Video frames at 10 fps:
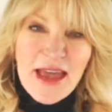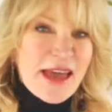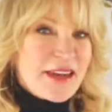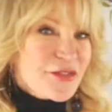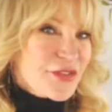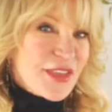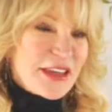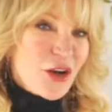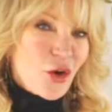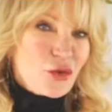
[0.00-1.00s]
And if they
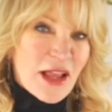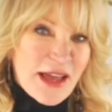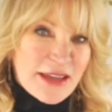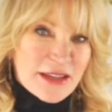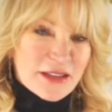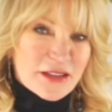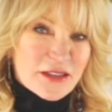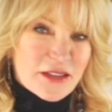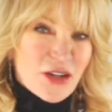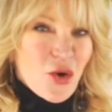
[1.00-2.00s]
don't like it,
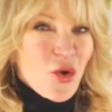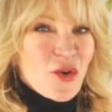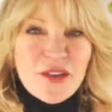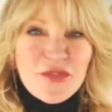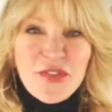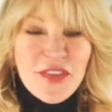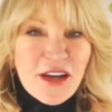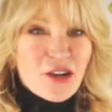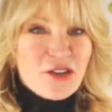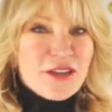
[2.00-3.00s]
or if
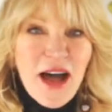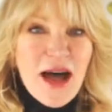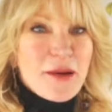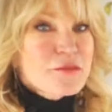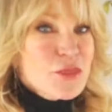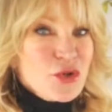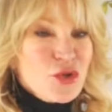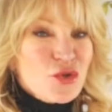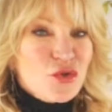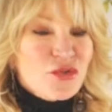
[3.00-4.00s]
they're not
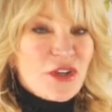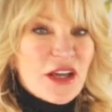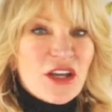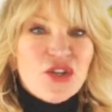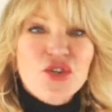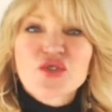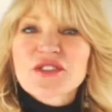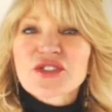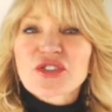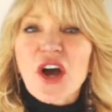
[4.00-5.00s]
moved, you
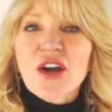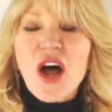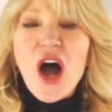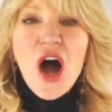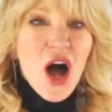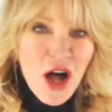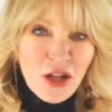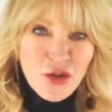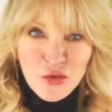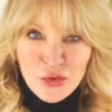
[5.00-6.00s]
start
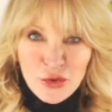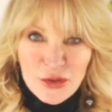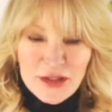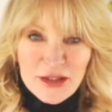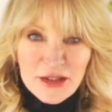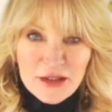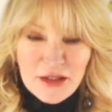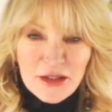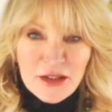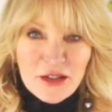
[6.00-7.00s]
all over again.
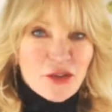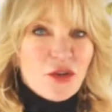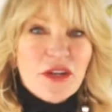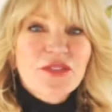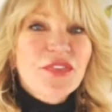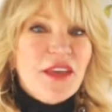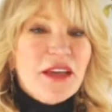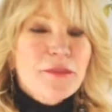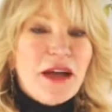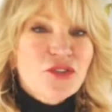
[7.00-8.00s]
Don't even think
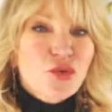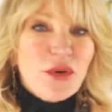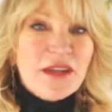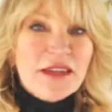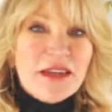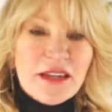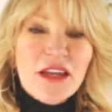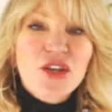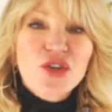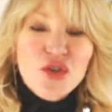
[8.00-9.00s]
about tweaking it.
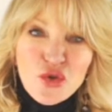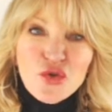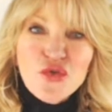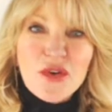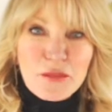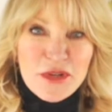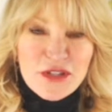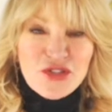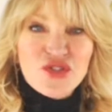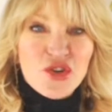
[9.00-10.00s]
You've
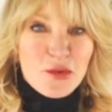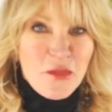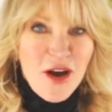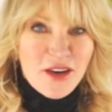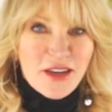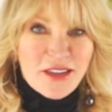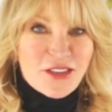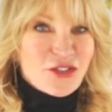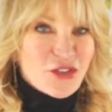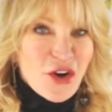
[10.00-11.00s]
missed your market.
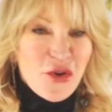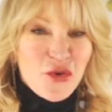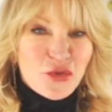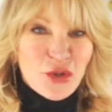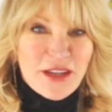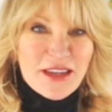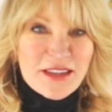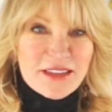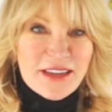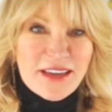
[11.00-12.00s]
Start over
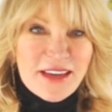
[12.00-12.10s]
again.